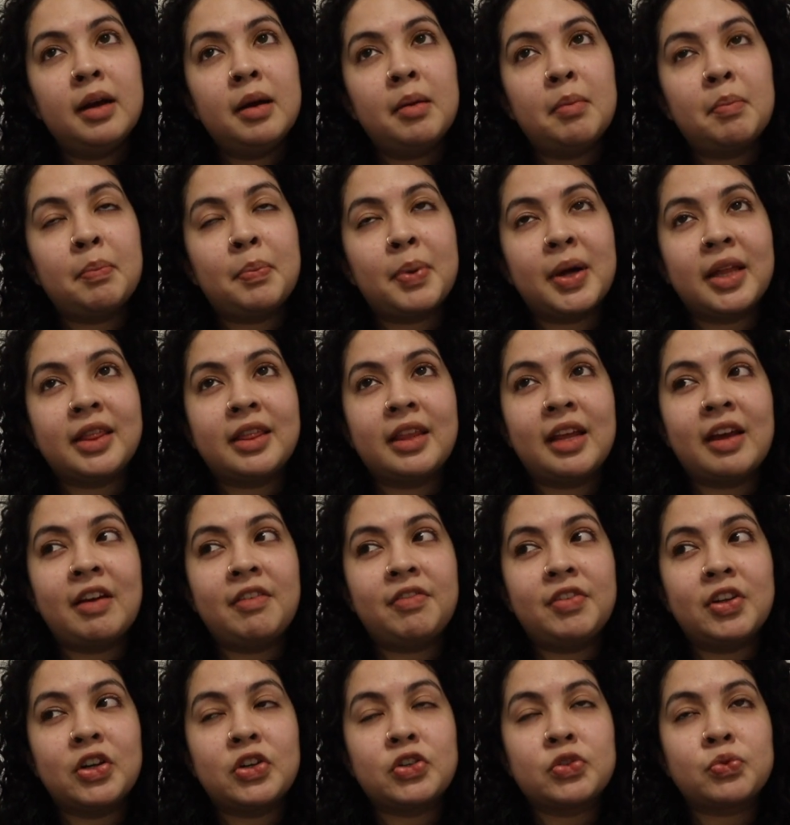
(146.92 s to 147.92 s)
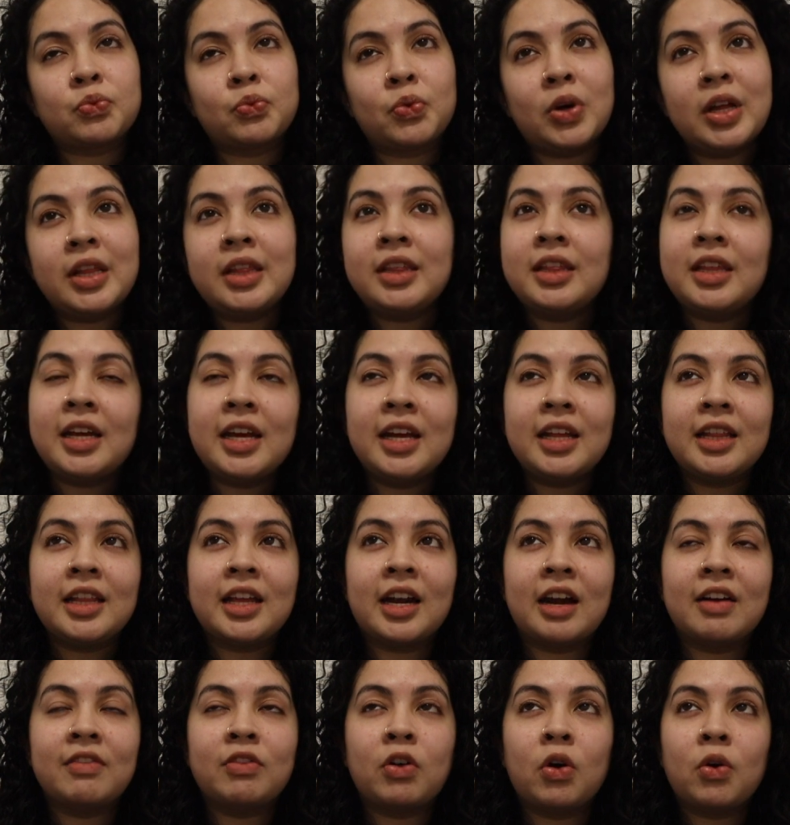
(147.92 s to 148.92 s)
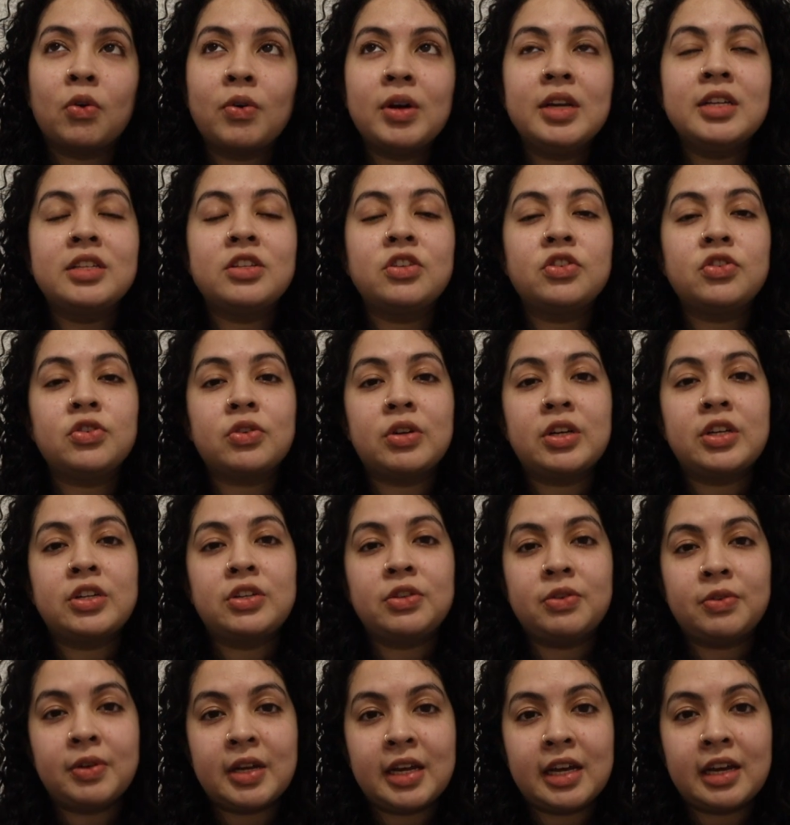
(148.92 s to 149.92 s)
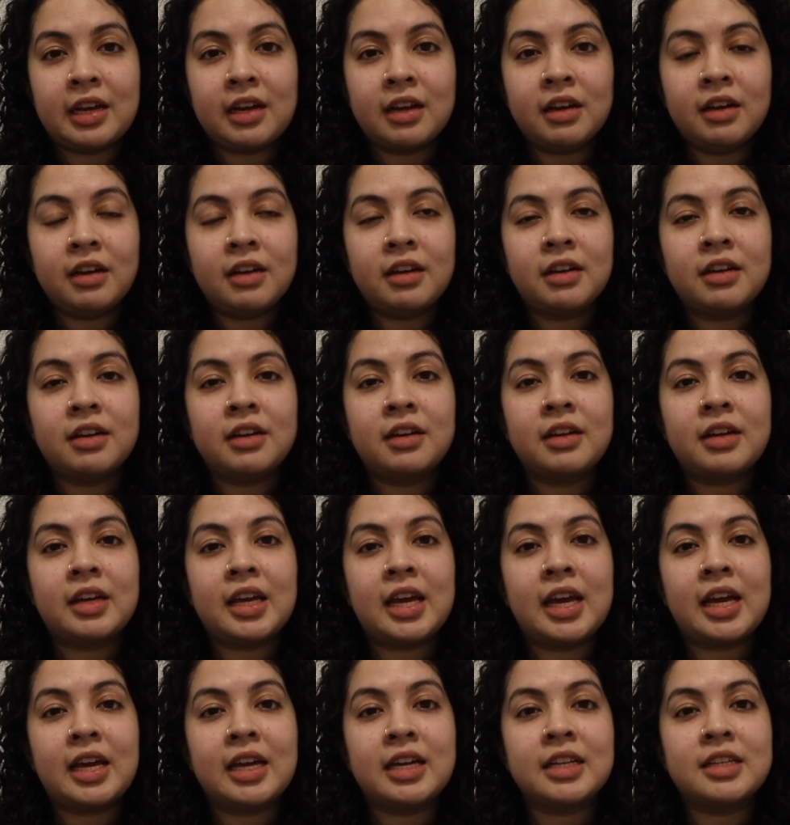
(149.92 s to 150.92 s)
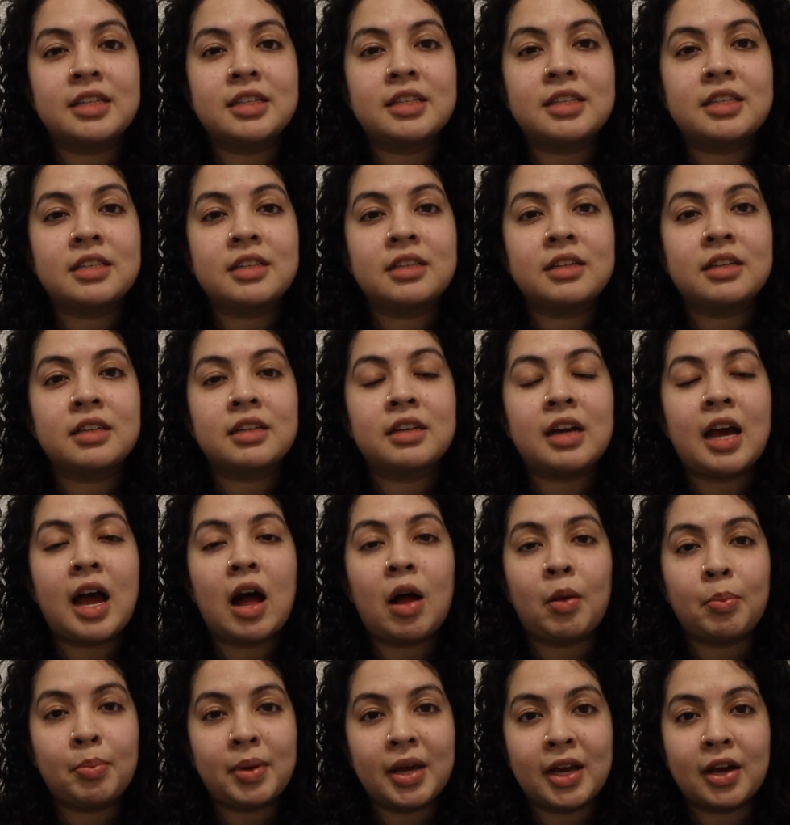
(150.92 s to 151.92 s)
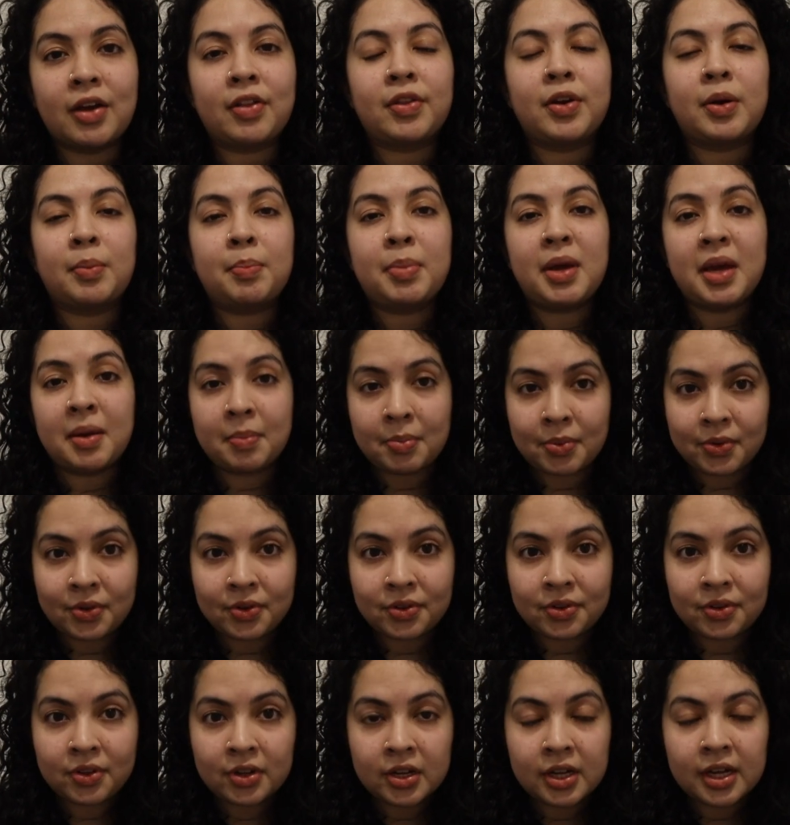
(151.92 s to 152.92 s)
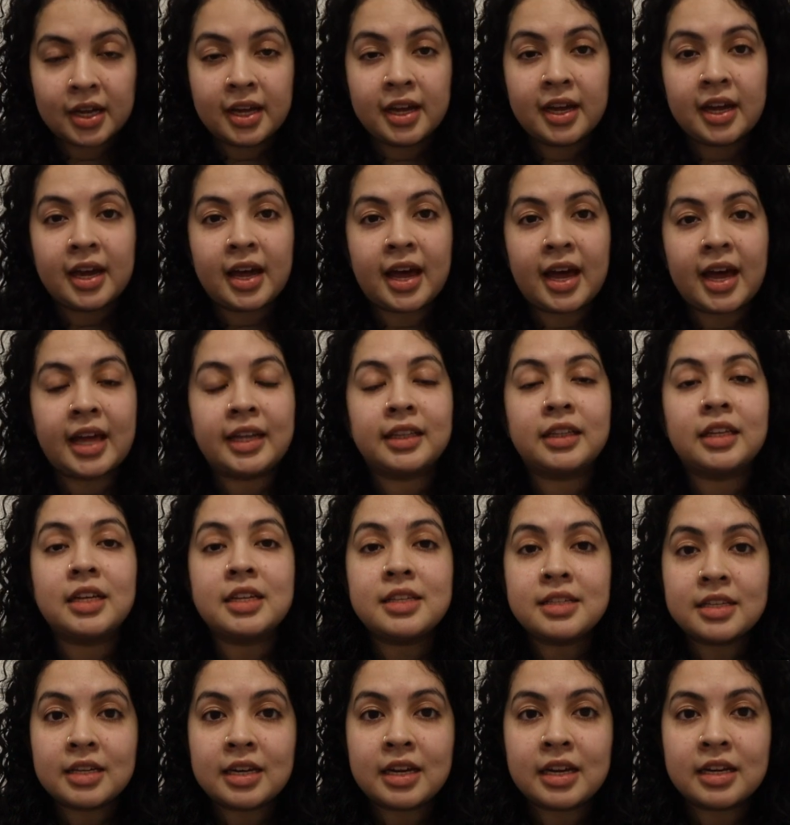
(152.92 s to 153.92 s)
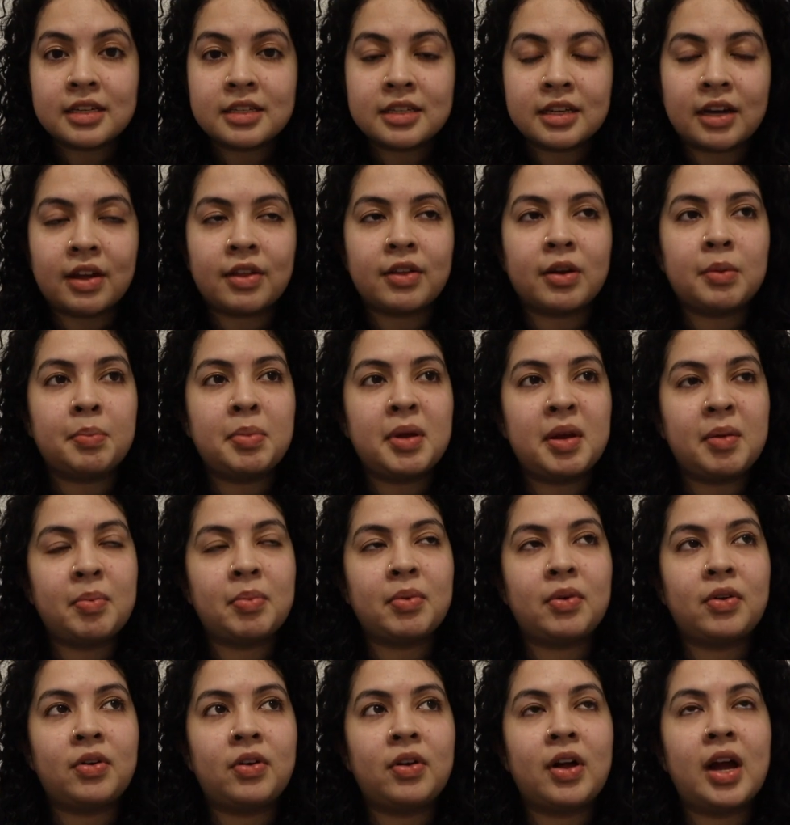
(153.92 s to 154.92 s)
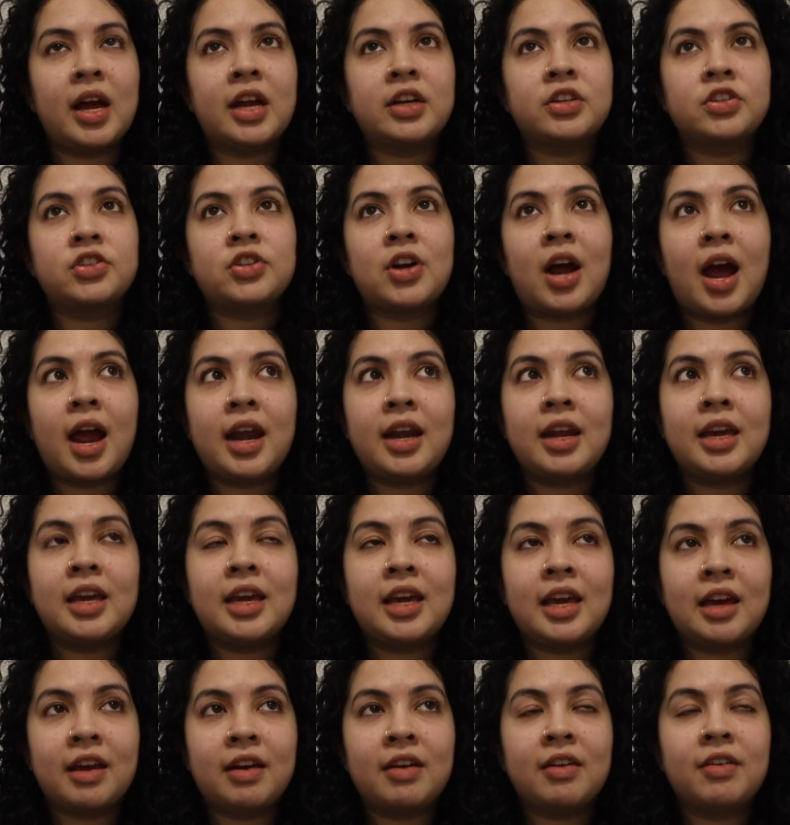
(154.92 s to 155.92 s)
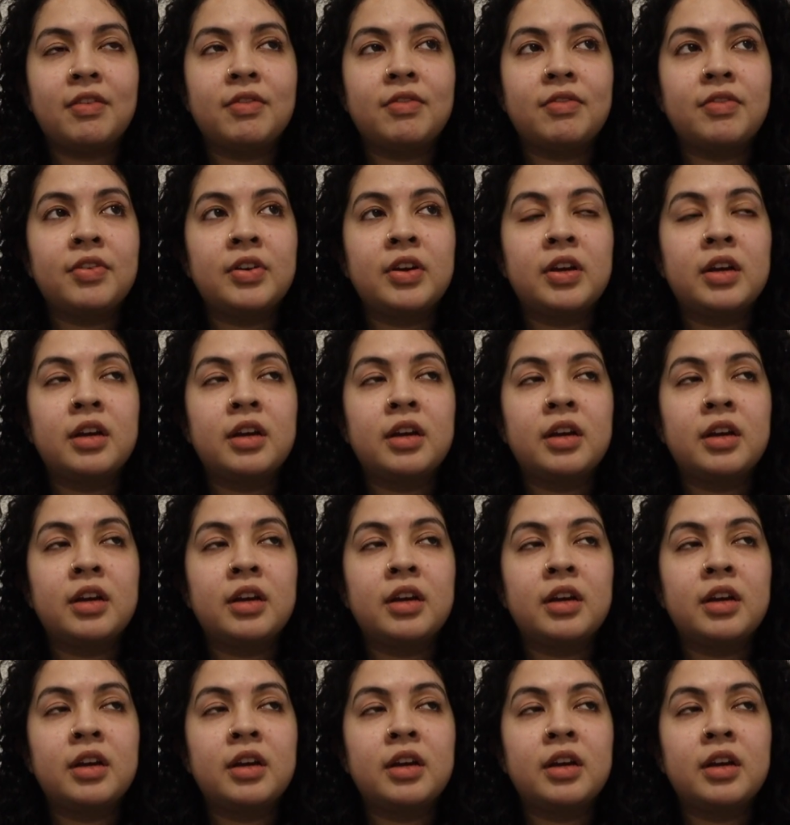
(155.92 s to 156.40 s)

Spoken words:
But if there's one thing that I've always enjoyed doing, it's helping other people and listening to other people and try to give